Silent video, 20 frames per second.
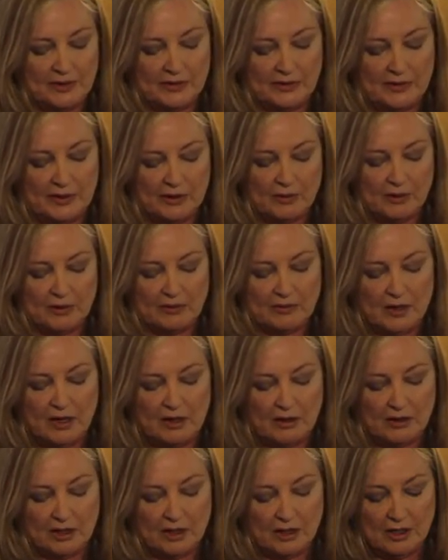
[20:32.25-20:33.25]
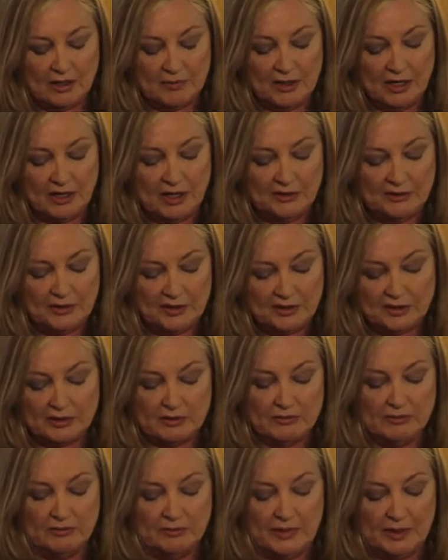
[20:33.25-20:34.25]
There were hundreds
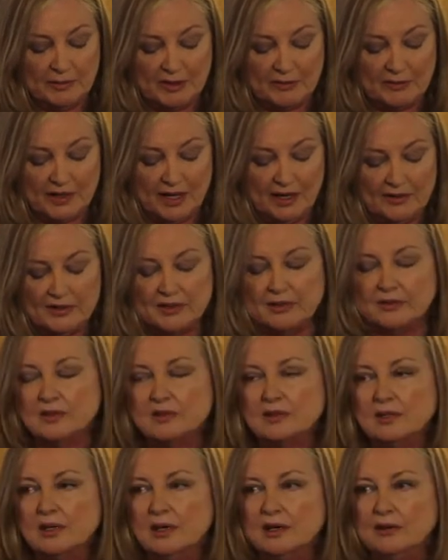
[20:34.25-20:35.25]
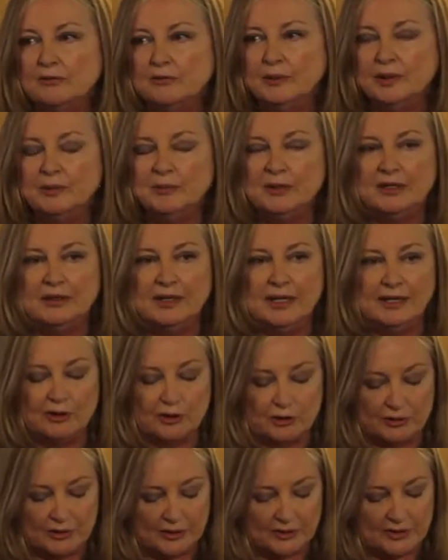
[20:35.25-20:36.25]
or maybe thousands of women and
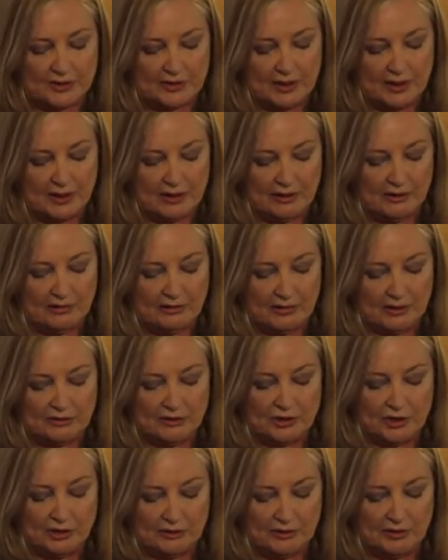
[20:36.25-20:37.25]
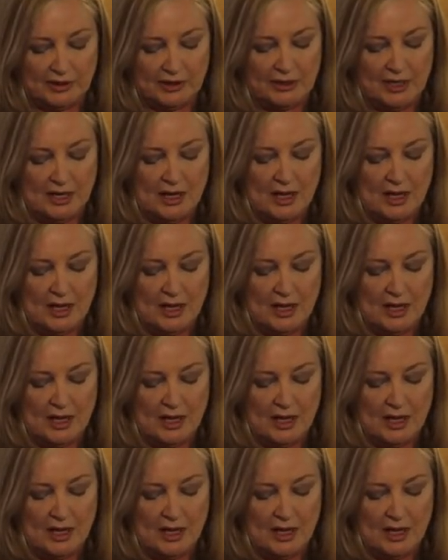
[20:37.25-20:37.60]
girls there and children.